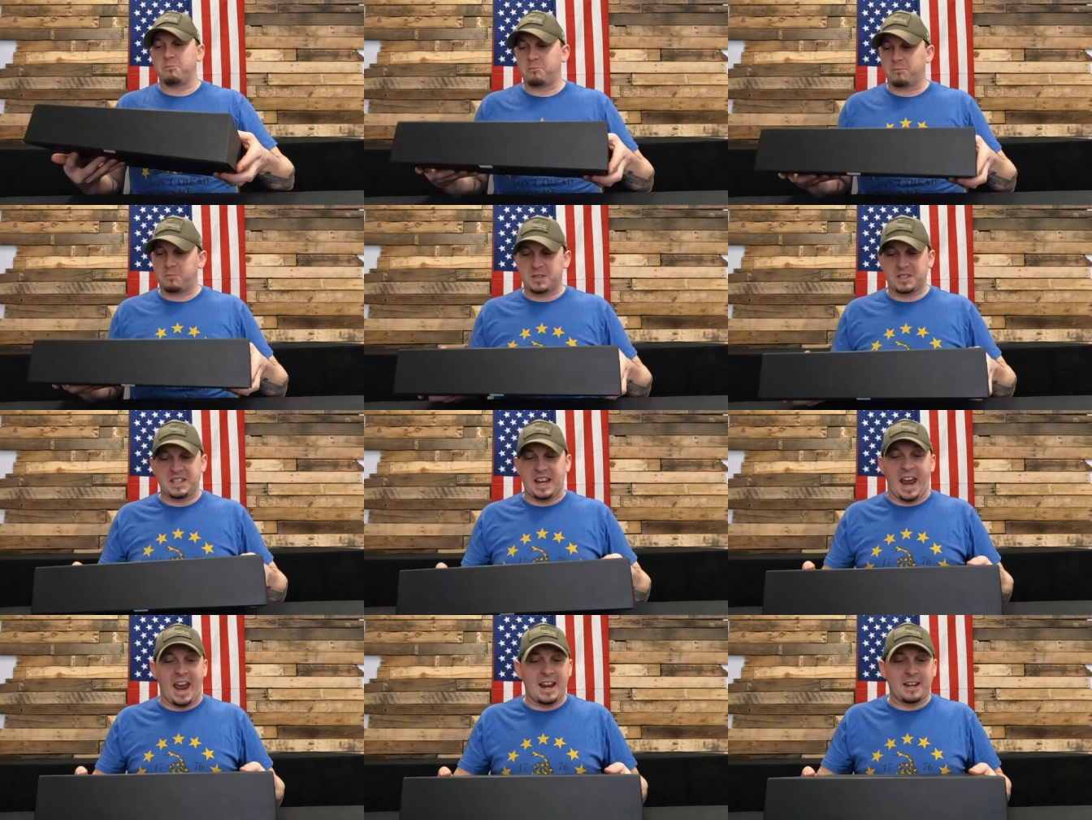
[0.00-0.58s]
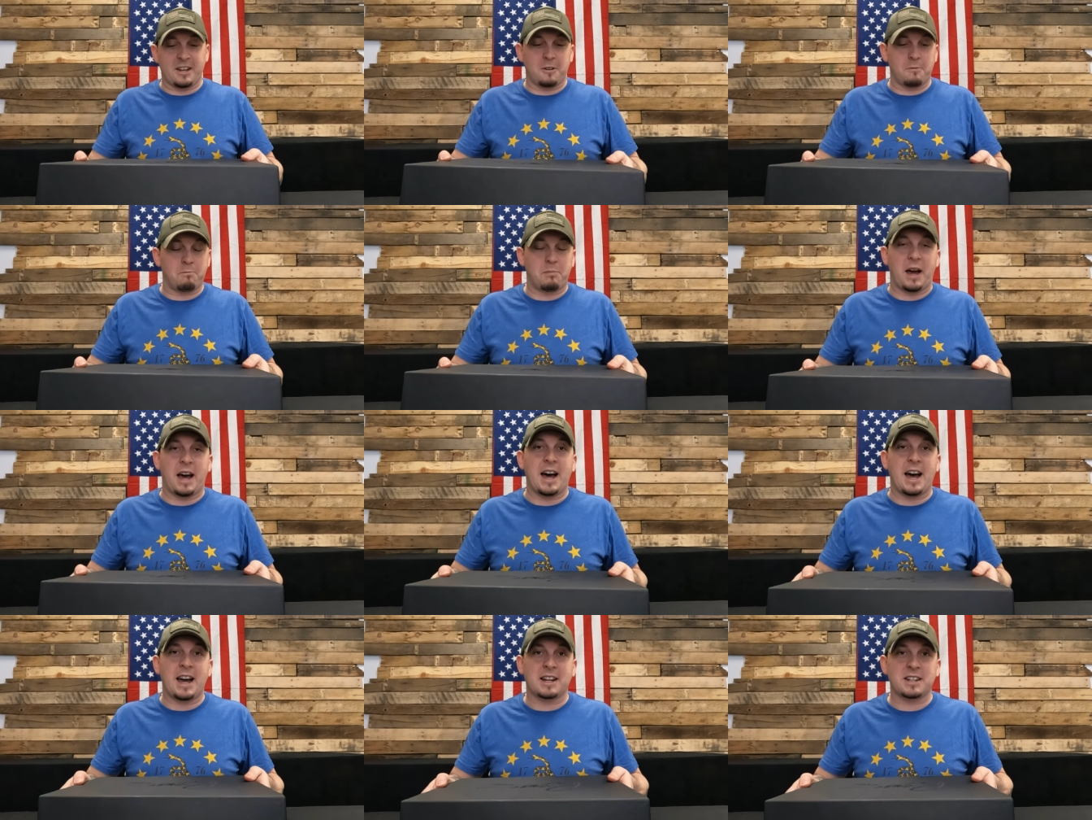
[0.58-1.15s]
satin
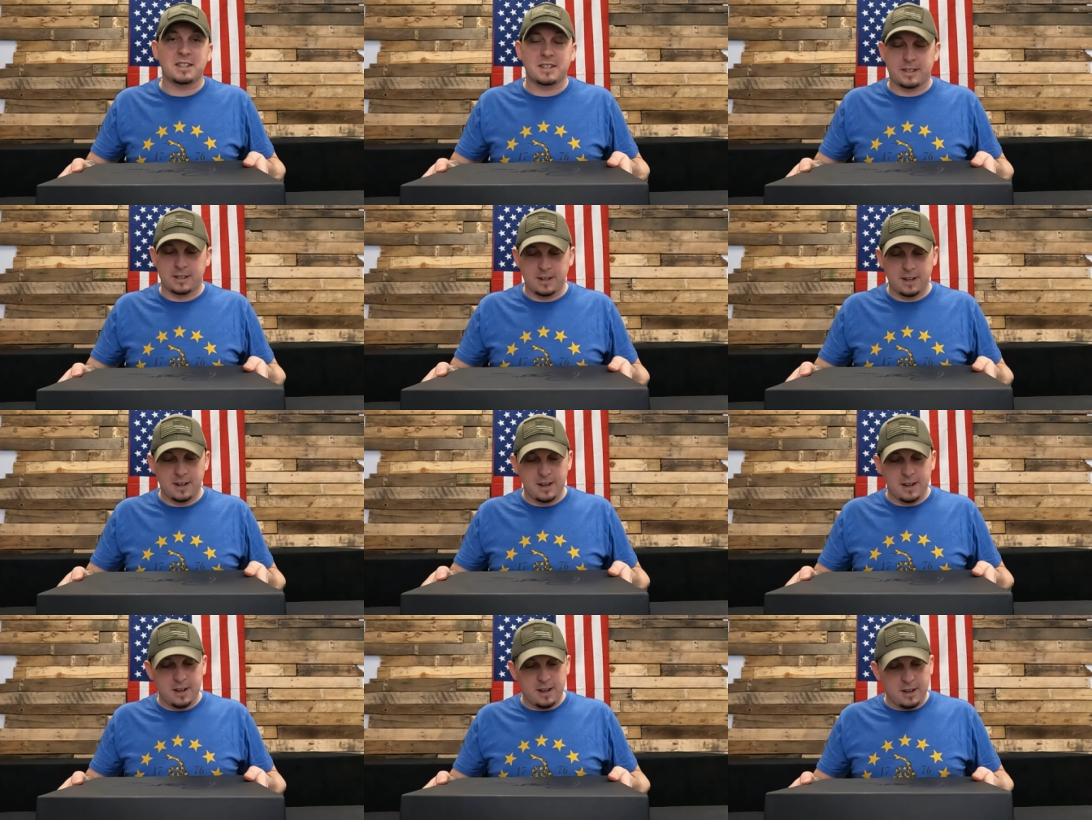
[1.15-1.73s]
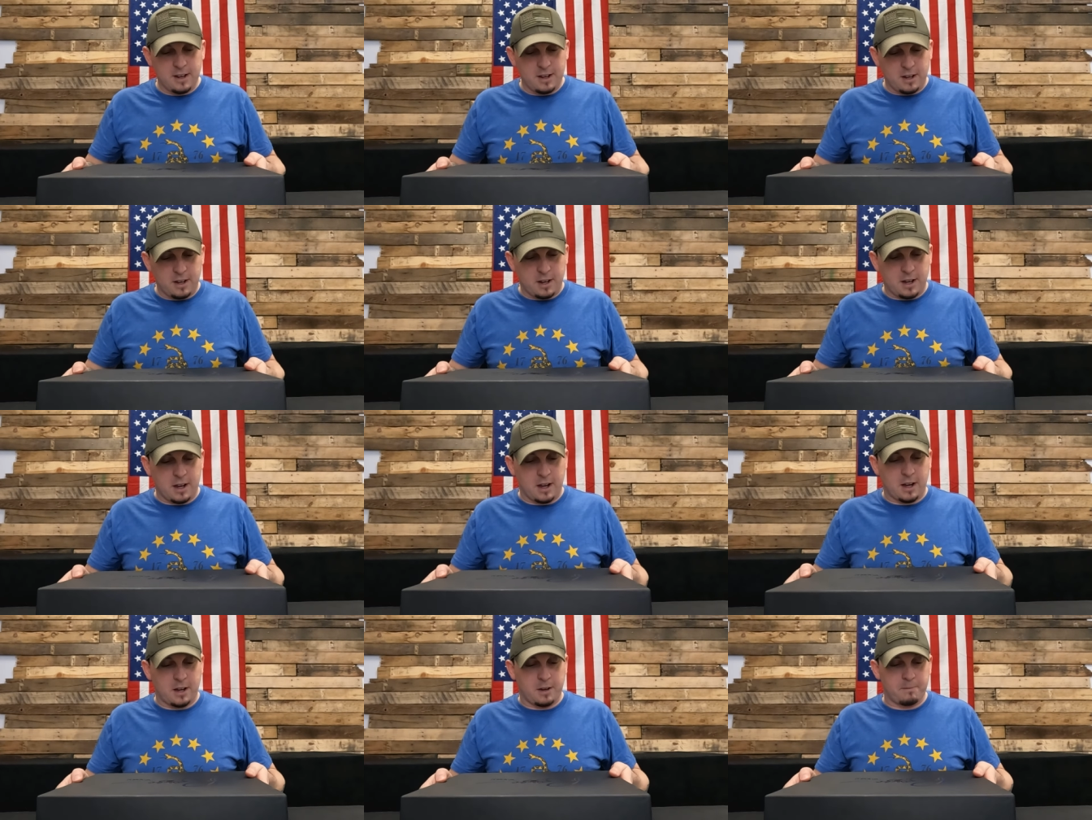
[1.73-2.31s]
box.
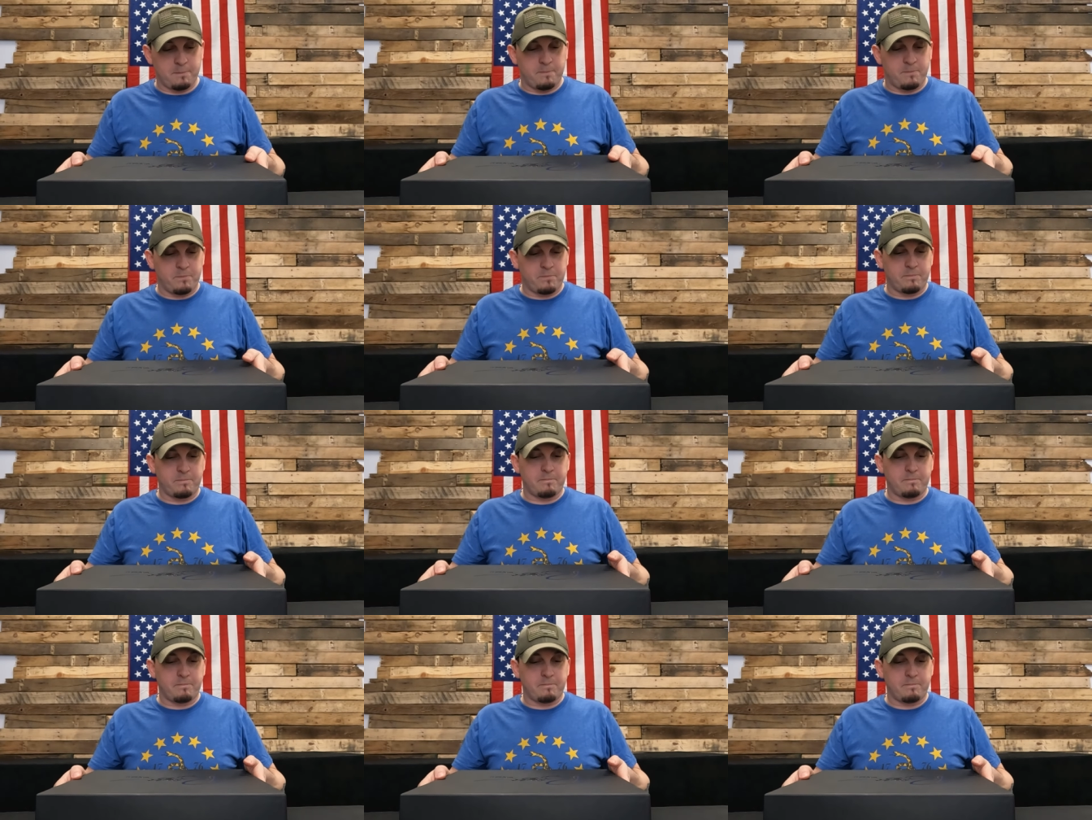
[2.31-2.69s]
Um,